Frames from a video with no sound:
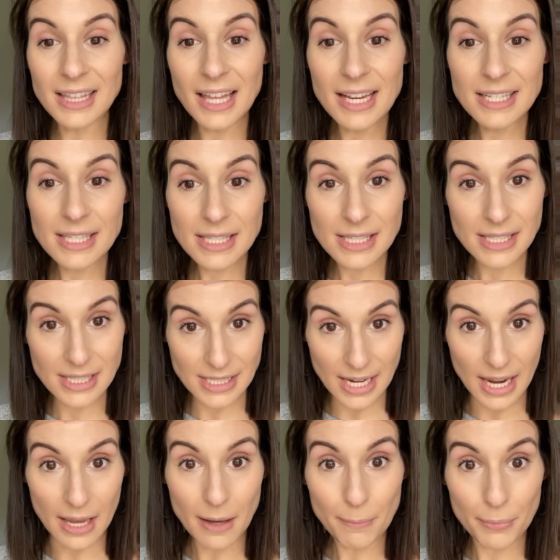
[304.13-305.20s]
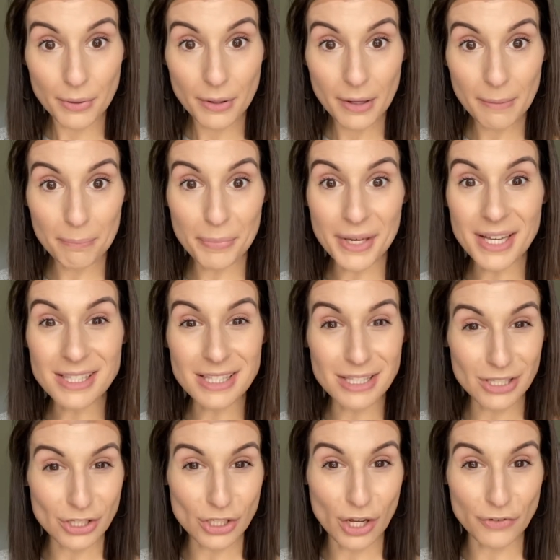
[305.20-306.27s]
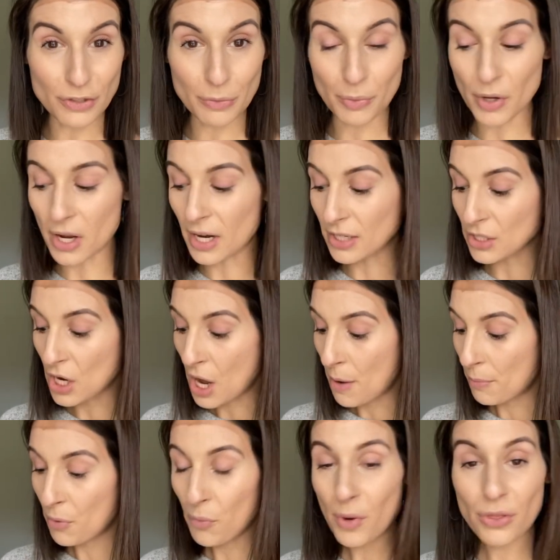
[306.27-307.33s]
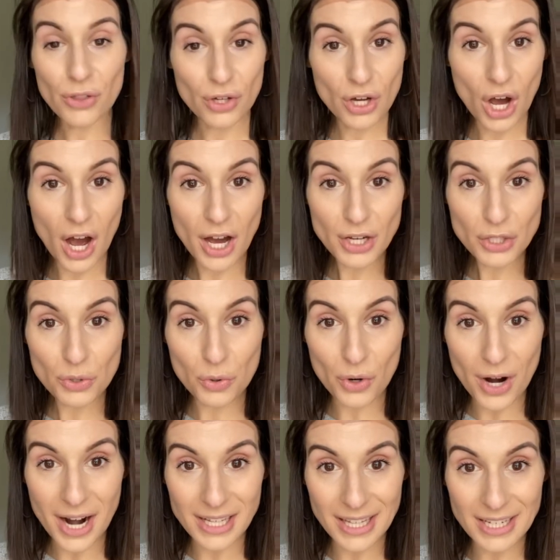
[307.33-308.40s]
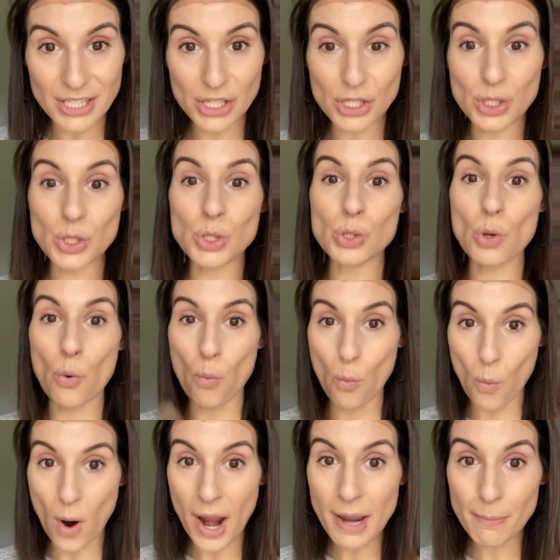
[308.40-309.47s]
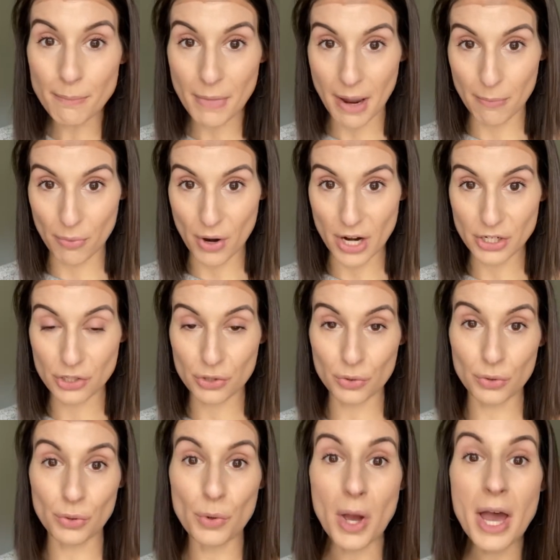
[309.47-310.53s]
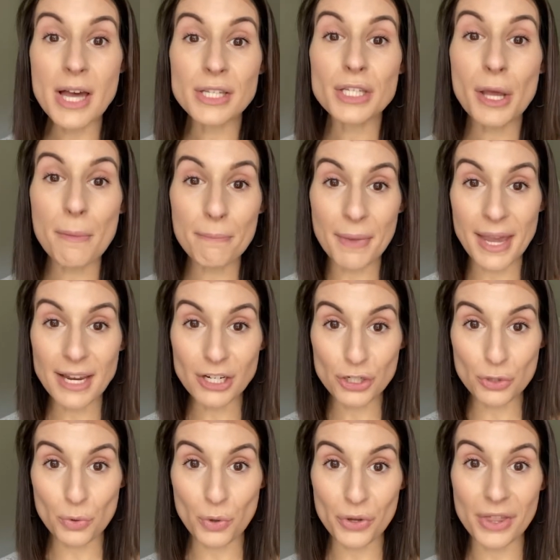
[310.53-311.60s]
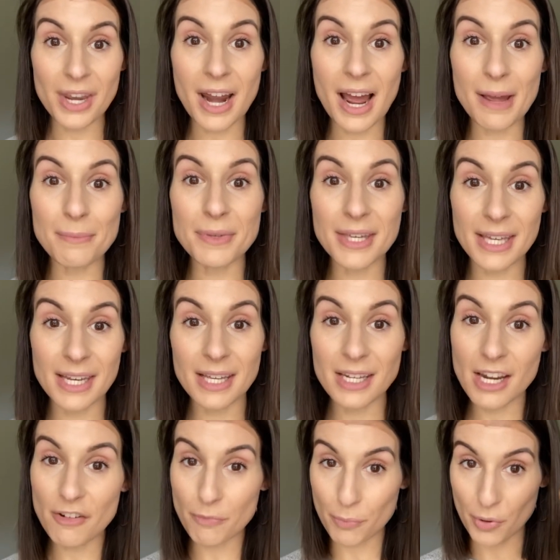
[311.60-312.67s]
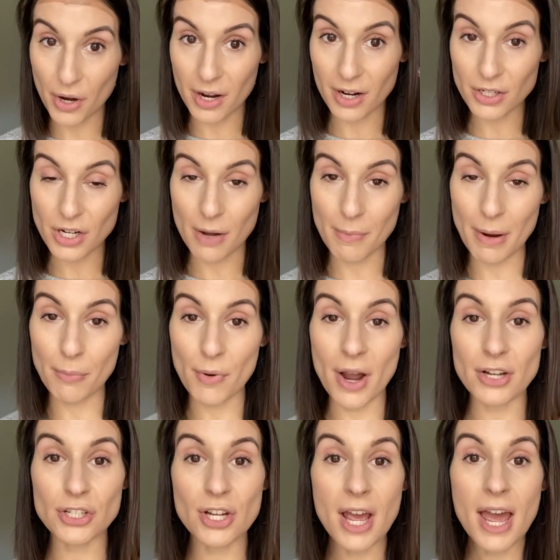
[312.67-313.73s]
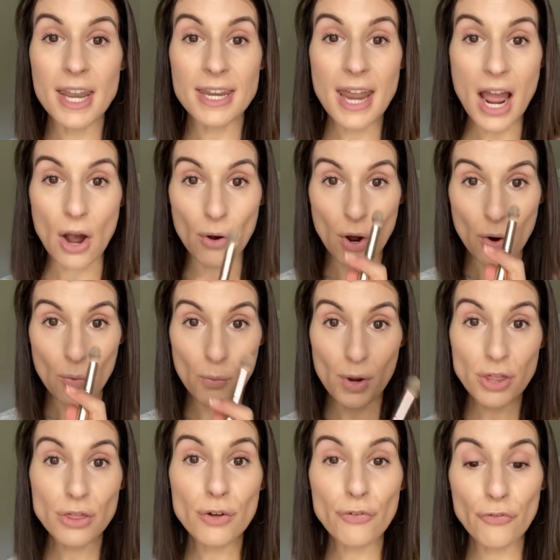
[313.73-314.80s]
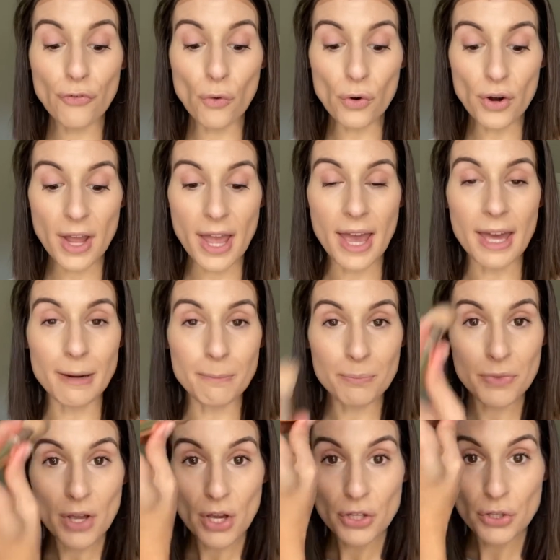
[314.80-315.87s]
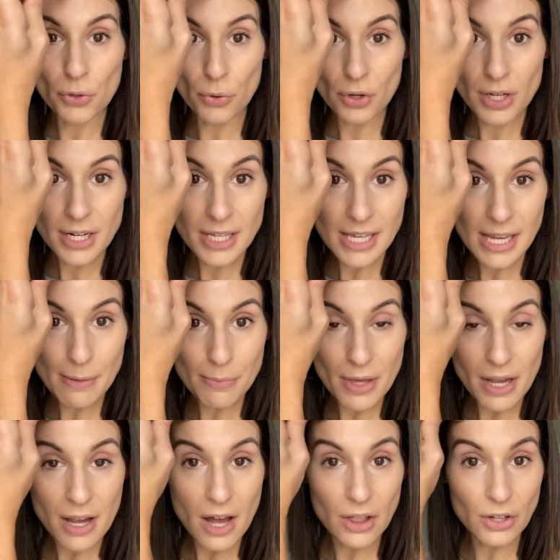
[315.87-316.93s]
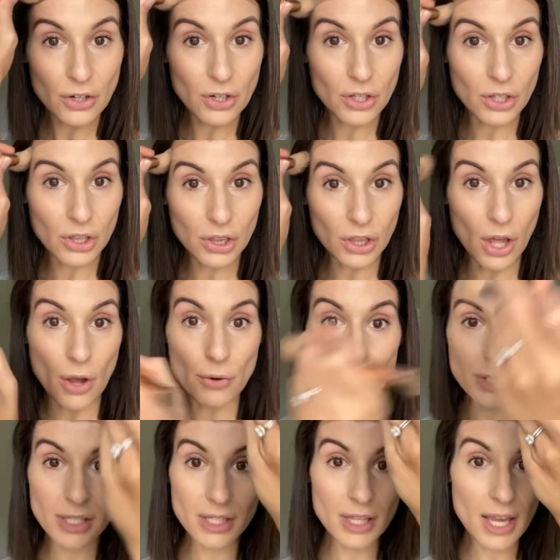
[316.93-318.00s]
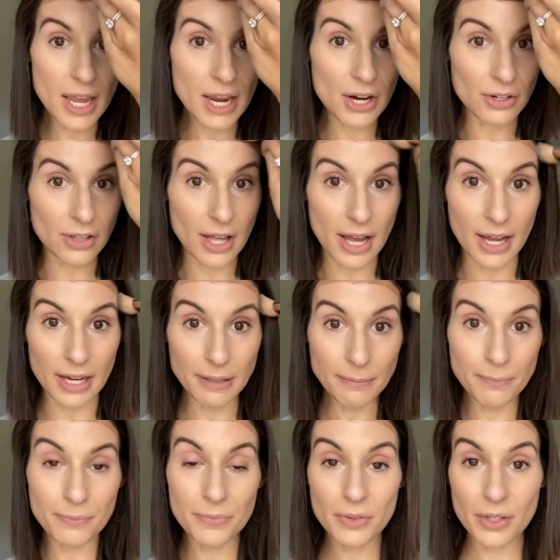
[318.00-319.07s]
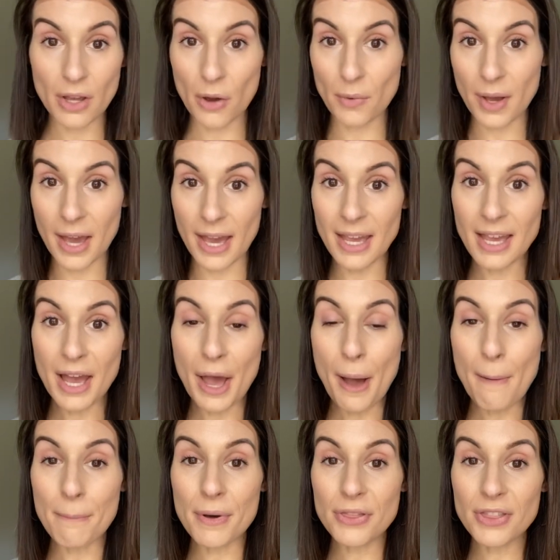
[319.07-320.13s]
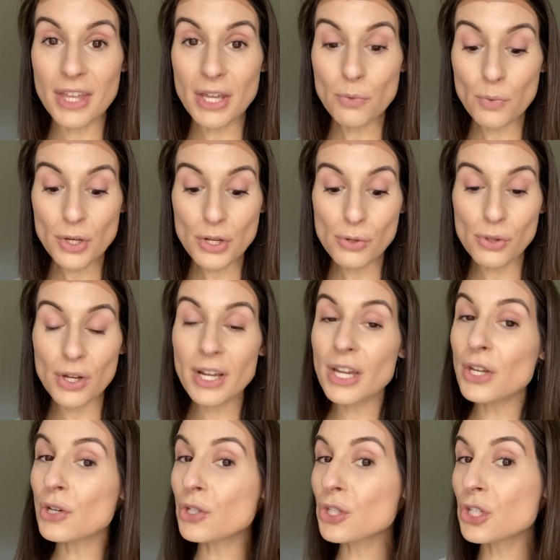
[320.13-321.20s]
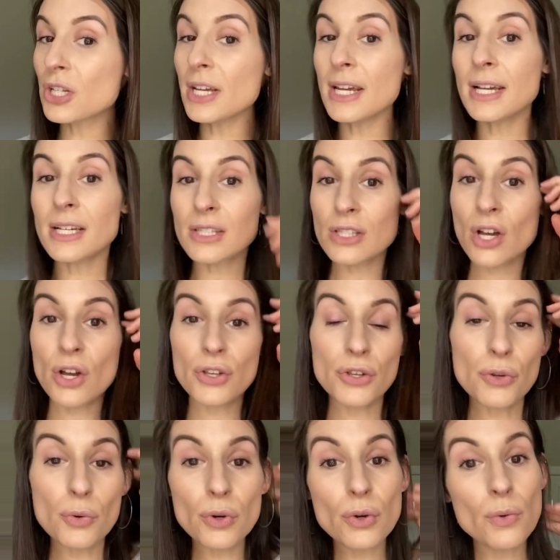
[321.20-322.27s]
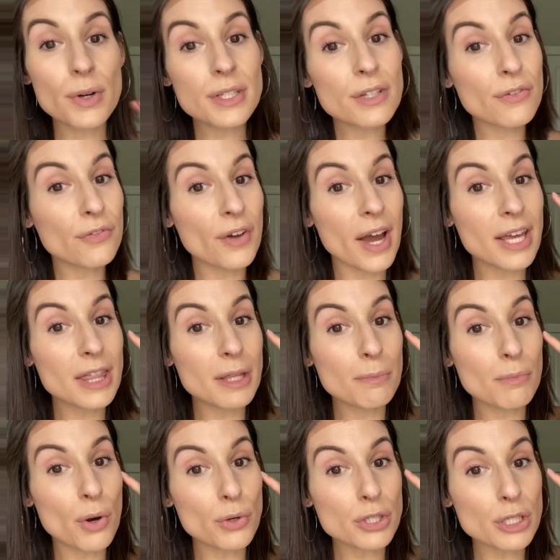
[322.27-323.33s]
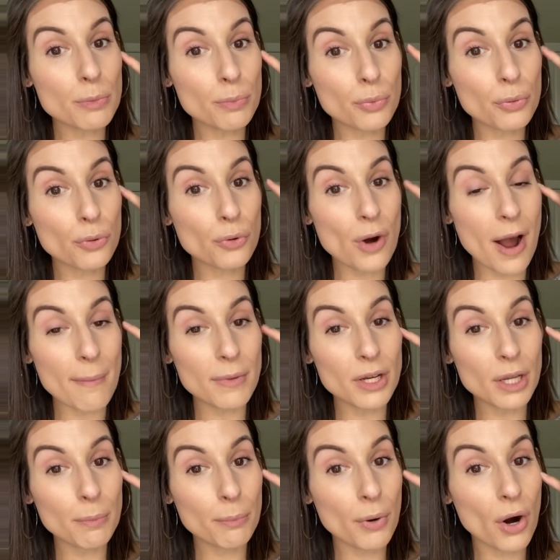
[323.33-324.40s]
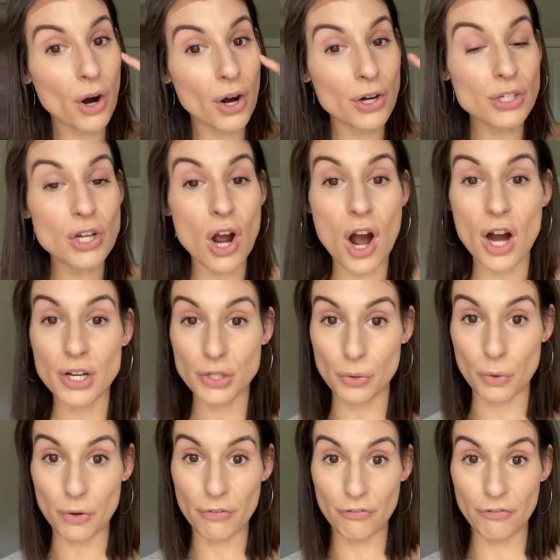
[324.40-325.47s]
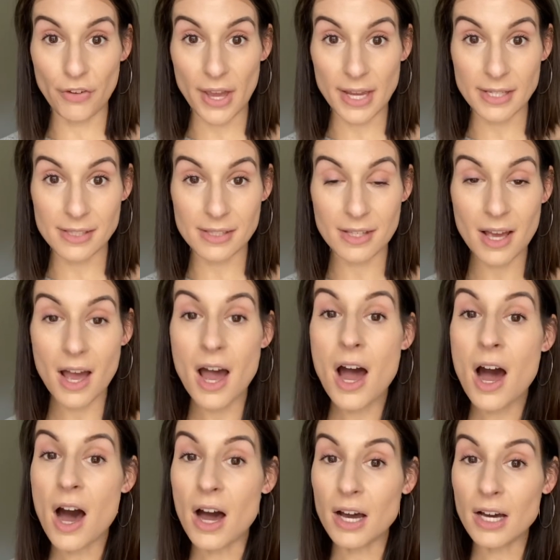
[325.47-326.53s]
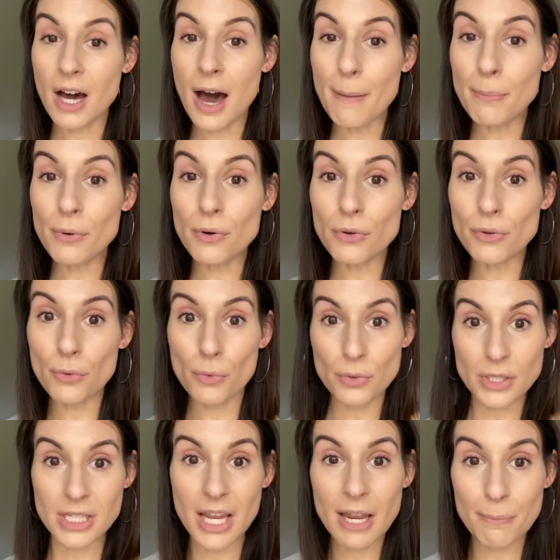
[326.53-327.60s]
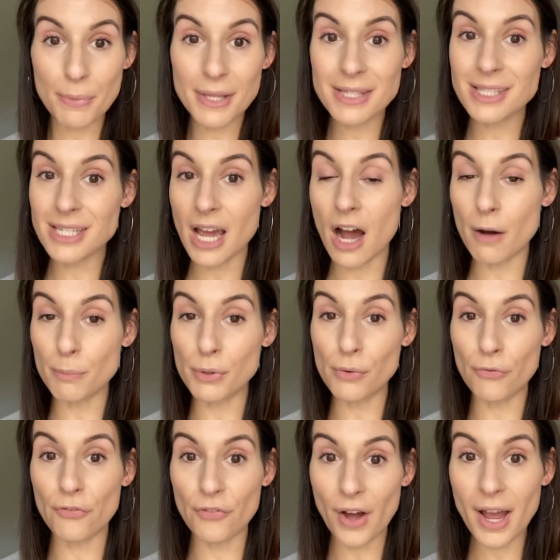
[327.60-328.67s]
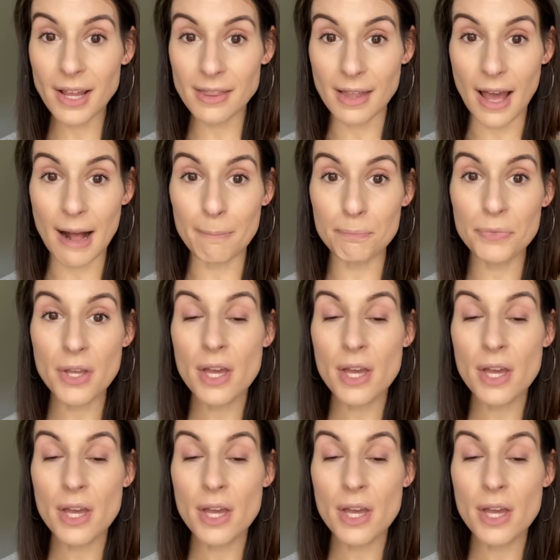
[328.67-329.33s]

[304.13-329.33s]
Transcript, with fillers: like to stamp because it's a softer product. But with the contour, I like to swipe my brush through to make sure that I'm getting enough product on my brush. Now, with the forehead, you're gonna keep that color close to the hairline, okay? But then when you look at your cheeks, you are going to find the most prominent part on your face. A couple tidbits to help you find that